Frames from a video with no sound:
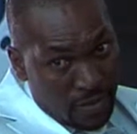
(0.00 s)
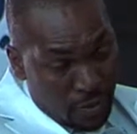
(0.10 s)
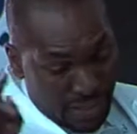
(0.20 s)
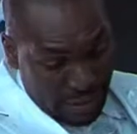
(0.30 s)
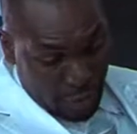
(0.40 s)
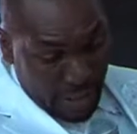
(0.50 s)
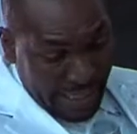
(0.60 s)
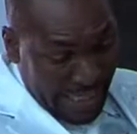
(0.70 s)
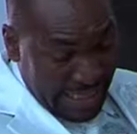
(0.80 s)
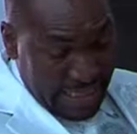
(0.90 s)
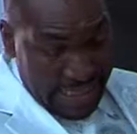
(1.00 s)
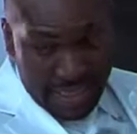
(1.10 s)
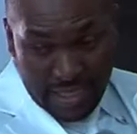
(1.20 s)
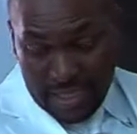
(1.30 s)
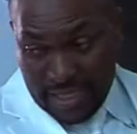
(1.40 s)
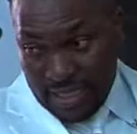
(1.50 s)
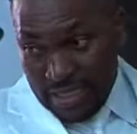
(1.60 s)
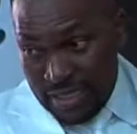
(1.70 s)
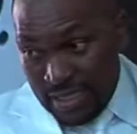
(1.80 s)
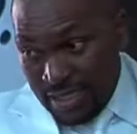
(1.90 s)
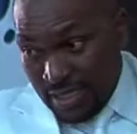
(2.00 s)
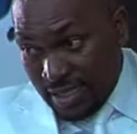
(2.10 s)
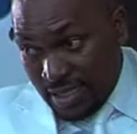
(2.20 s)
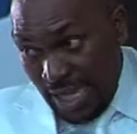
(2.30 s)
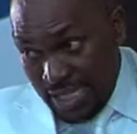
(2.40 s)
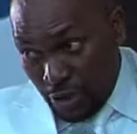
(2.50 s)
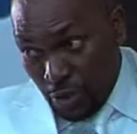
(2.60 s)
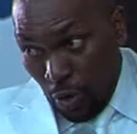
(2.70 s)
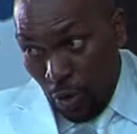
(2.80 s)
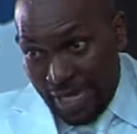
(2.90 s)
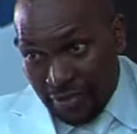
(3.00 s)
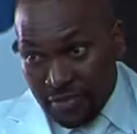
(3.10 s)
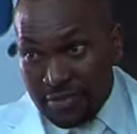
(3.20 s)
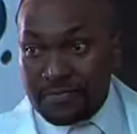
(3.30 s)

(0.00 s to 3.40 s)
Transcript: To the toilet and to your wife.